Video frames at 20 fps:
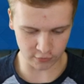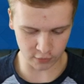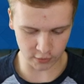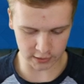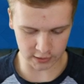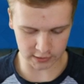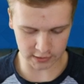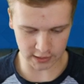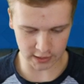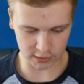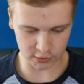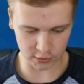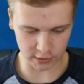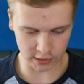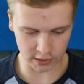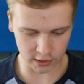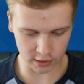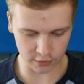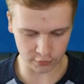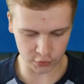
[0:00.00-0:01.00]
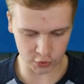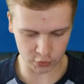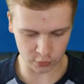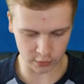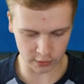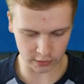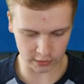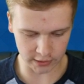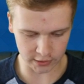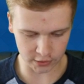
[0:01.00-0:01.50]
of what he's got. So I could have just
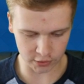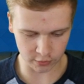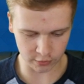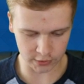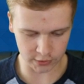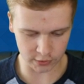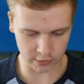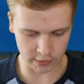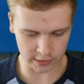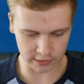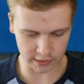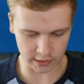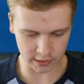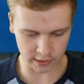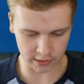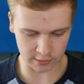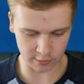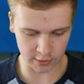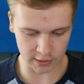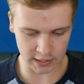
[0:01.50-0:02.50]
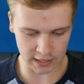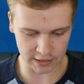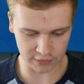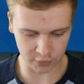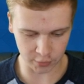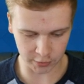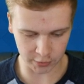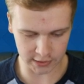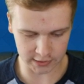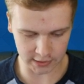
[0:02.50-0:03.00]
won a Electro Wizard right there because I'm going to have
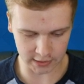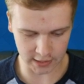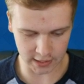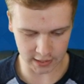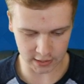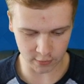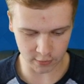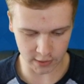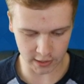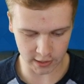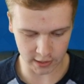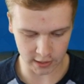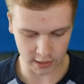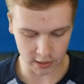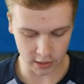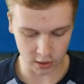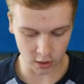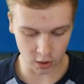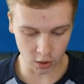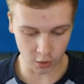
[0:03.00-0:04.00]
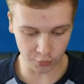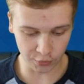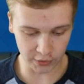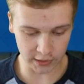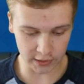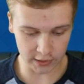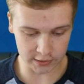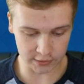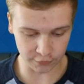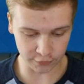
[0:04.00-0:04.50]
to place it anyway. Hopefully
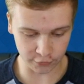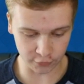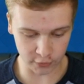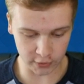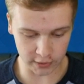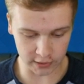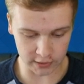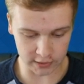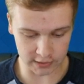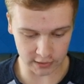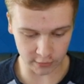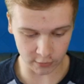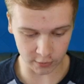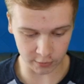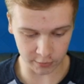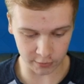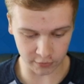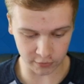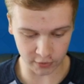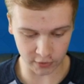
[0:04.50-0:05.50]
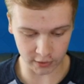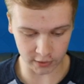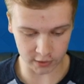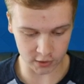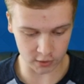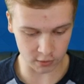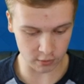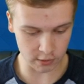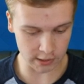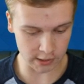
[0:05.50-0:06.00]
he doesn't freeze. That wouldn't be very
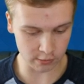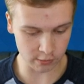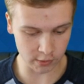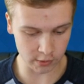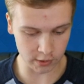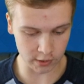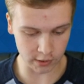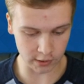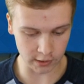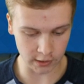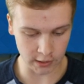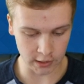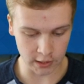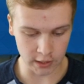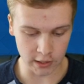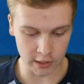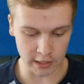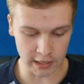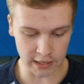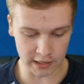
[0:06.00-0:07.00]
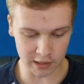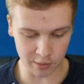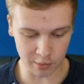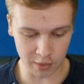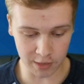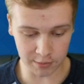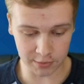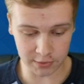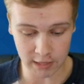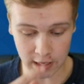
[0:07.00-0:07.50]
swell, would it? And the
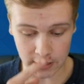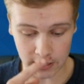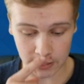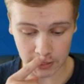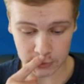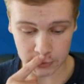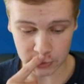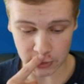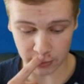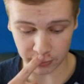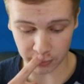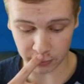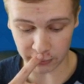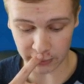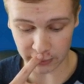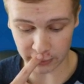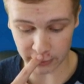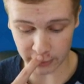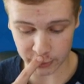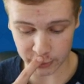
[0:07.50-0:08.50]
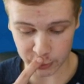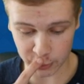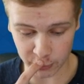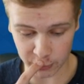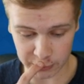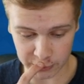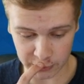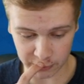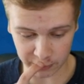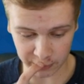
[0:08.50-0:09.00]
bomb's not going to drop on my Electro
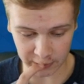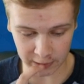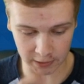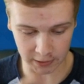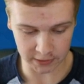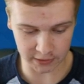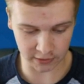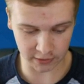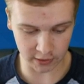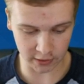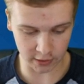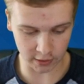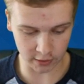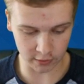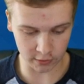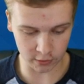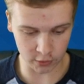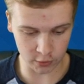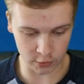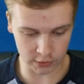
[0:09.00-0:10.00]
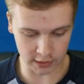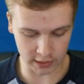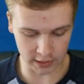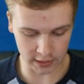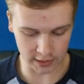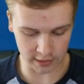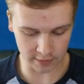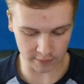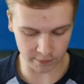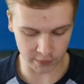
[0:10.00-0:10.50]
Wizard because of the new
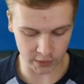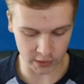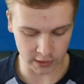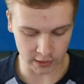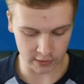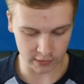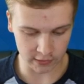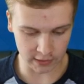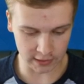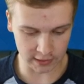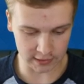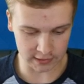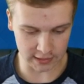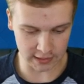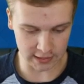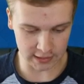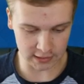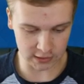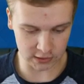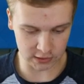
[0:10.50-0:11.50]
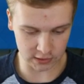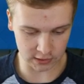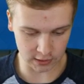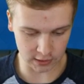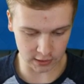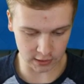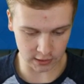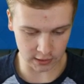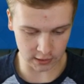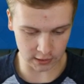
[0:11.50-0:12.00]
time that it takes.
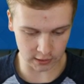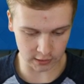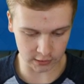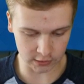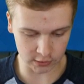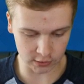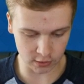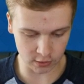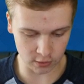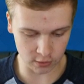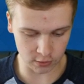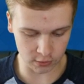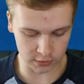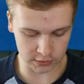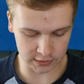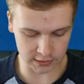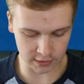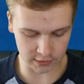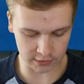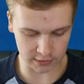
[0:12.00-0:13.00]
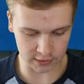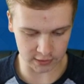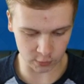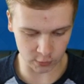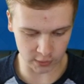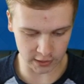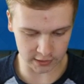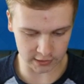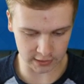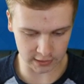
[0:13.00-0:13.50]
Uh, let's go skeletons.
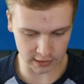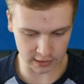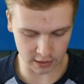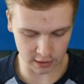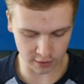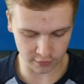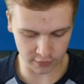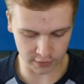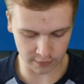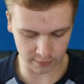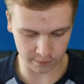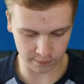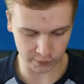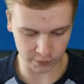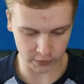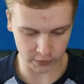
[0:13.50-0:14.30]
Will that take care of it?